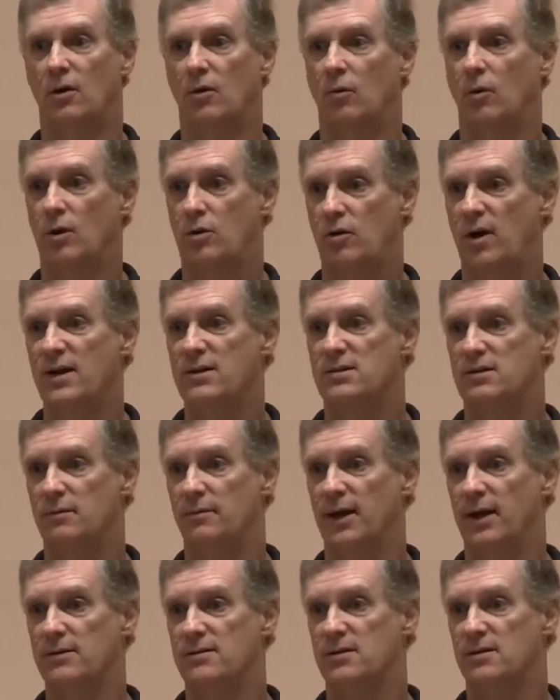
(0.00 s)
What Christ
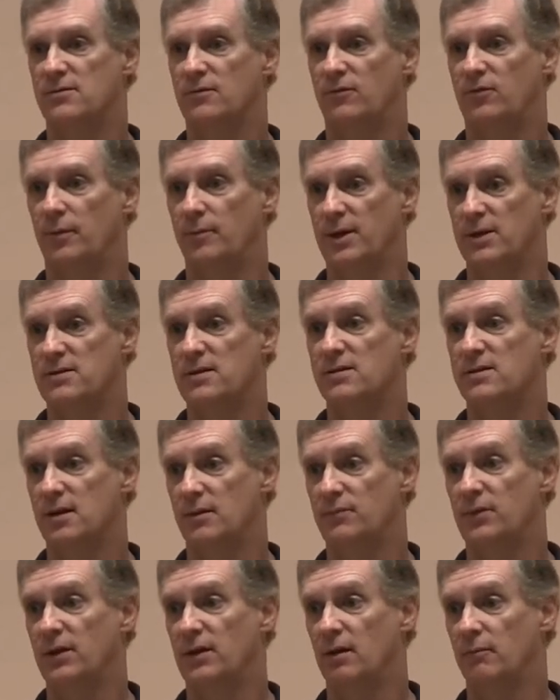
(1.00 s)
demands is, from us is
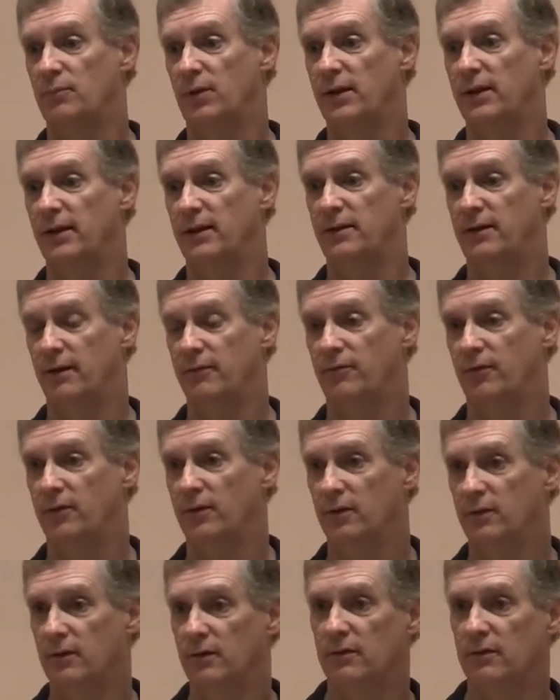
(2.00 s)
something completely different.